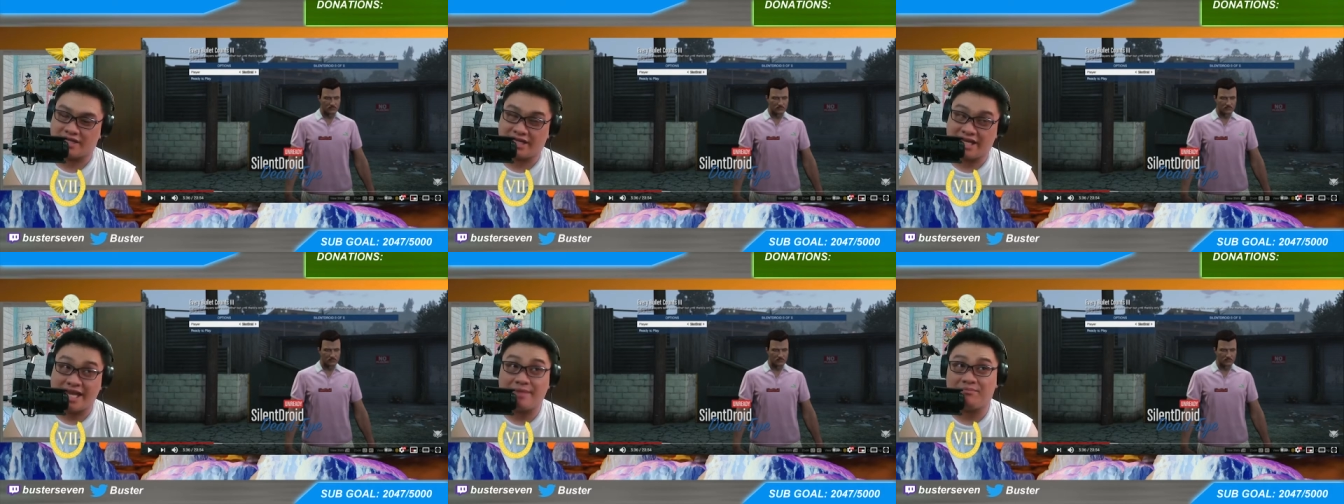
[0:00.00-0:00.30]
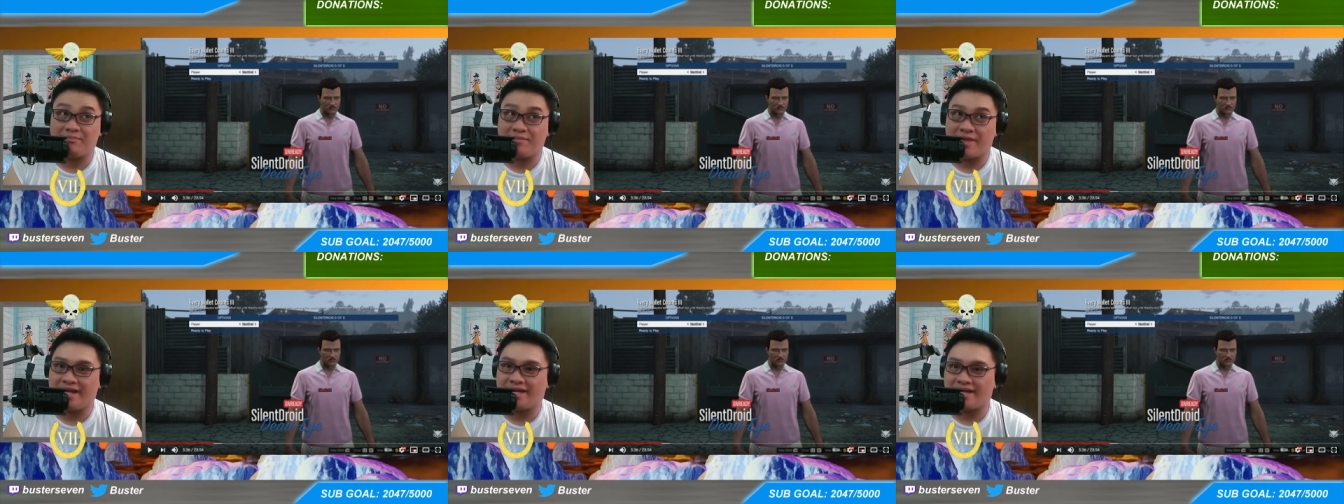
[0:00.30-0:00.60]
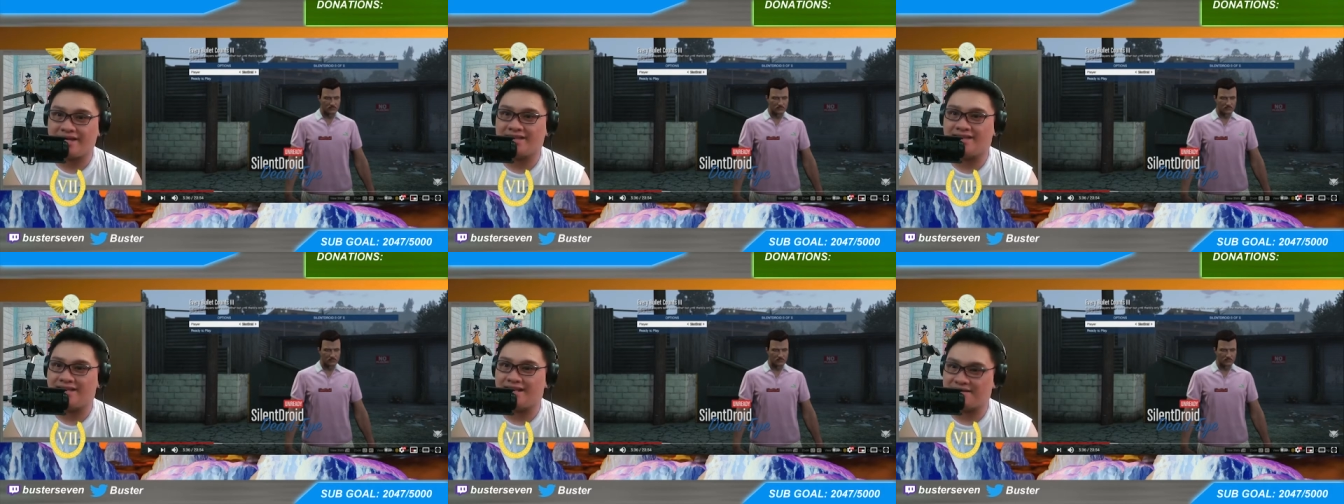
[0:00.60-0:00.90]
keep
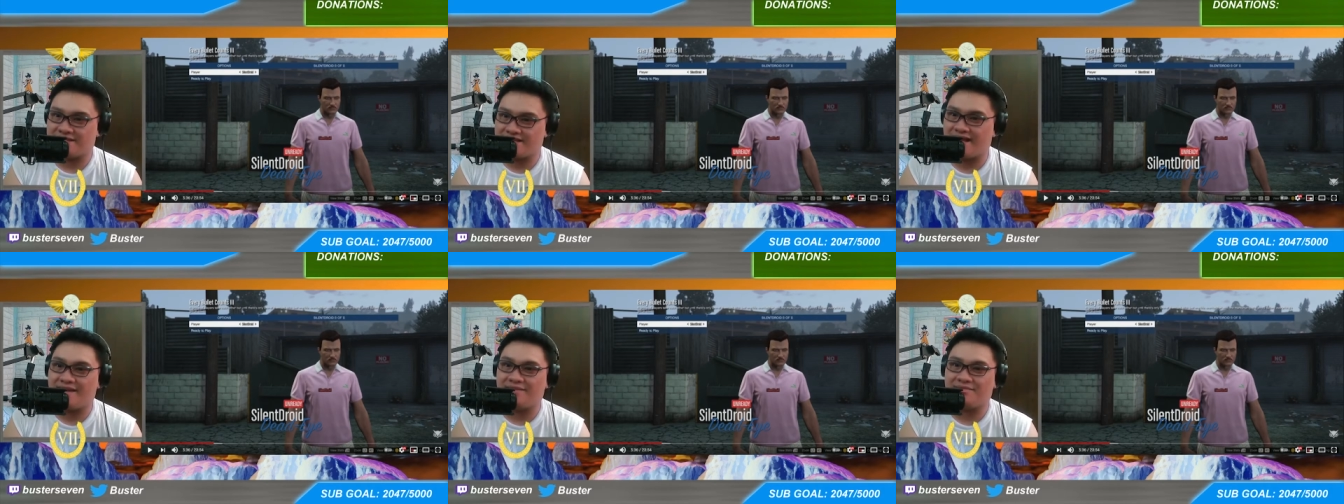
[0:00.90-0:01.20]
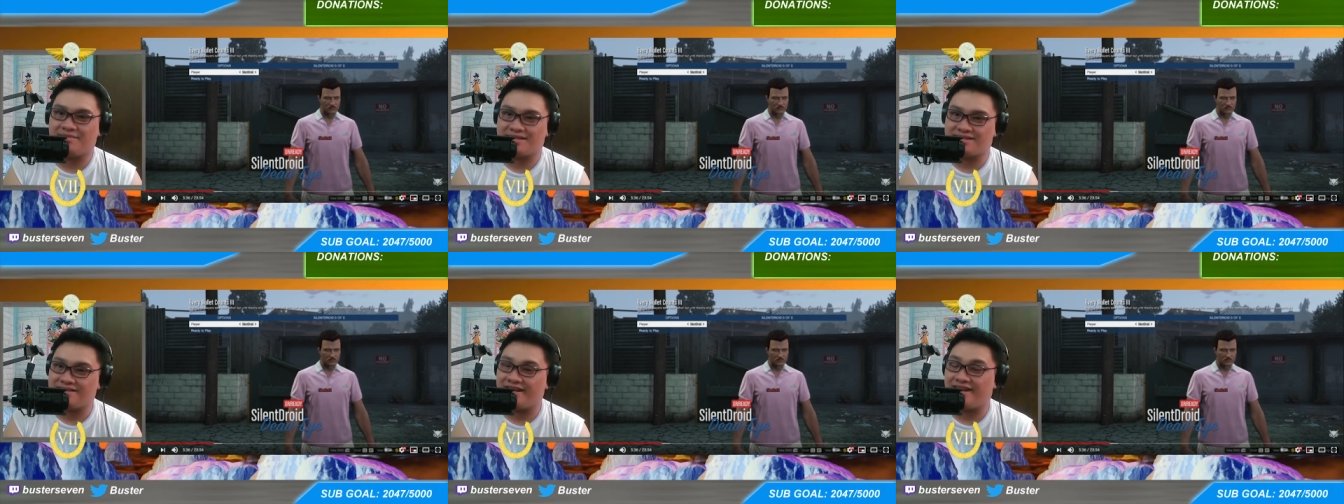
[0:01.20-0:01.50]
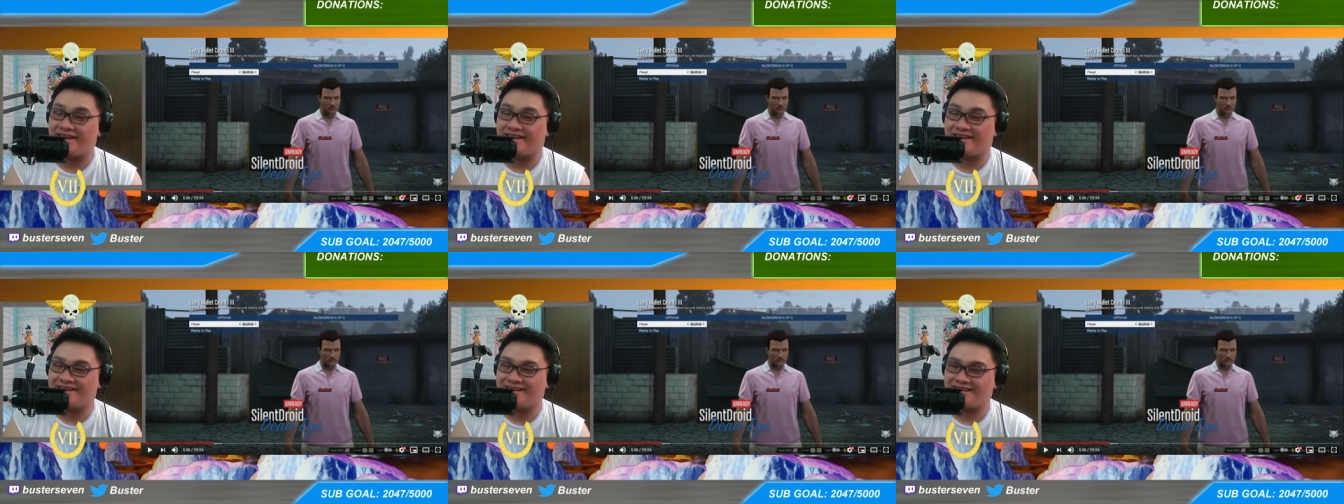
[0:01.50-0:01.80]
making the same
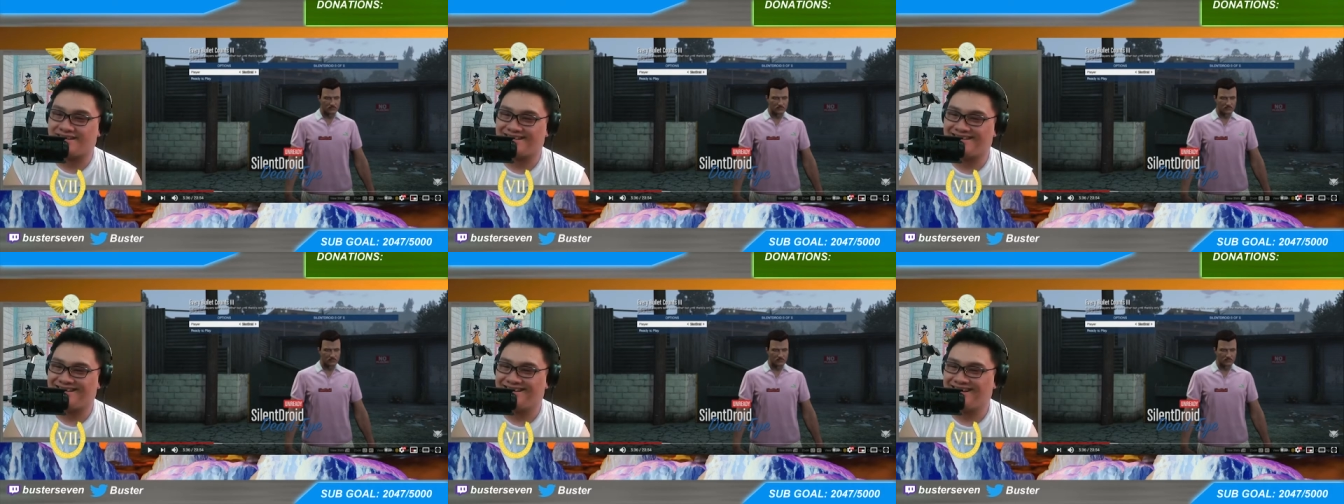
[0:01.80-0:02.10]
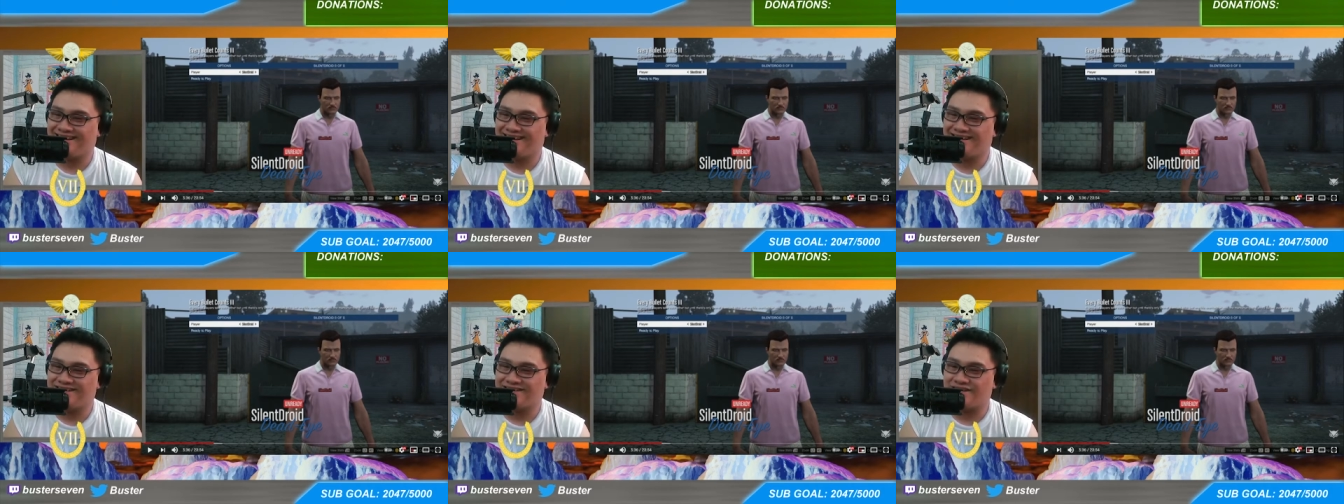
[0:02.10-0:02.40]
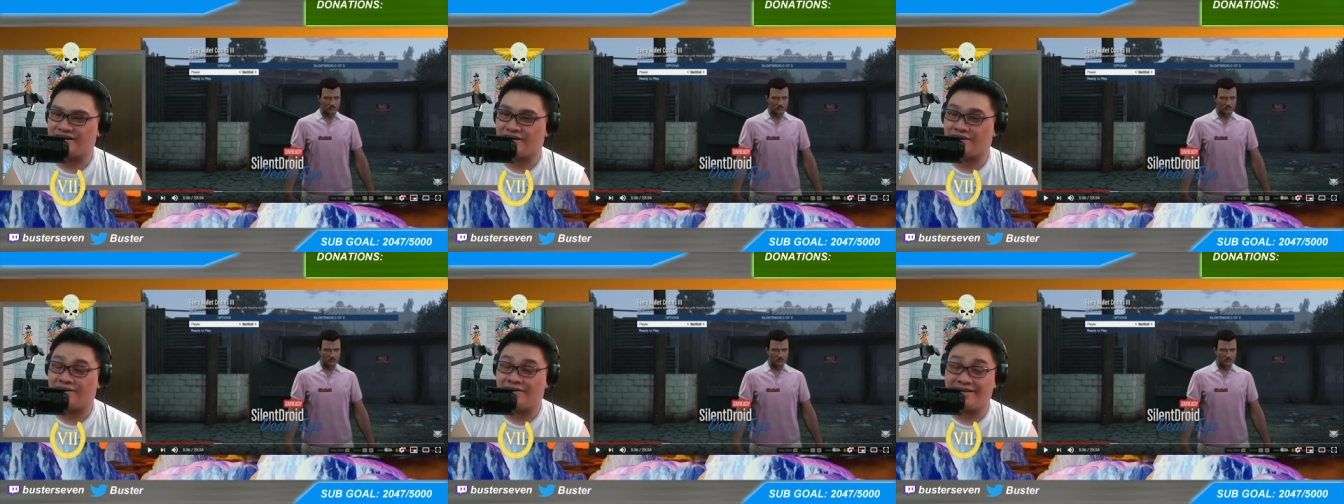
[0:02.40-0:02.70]
mistake.
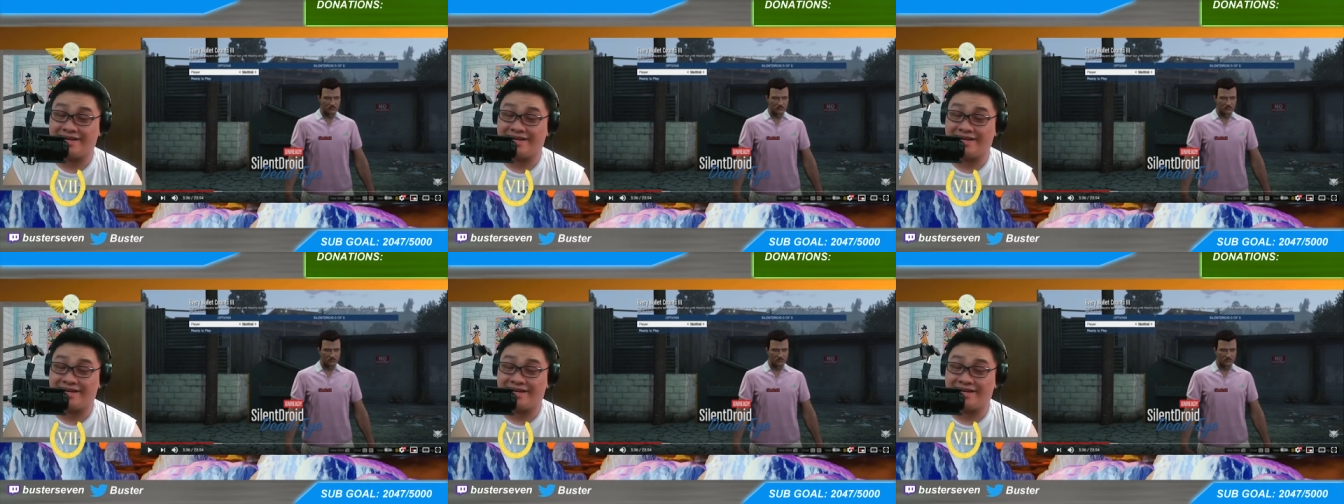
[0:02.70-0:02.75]
So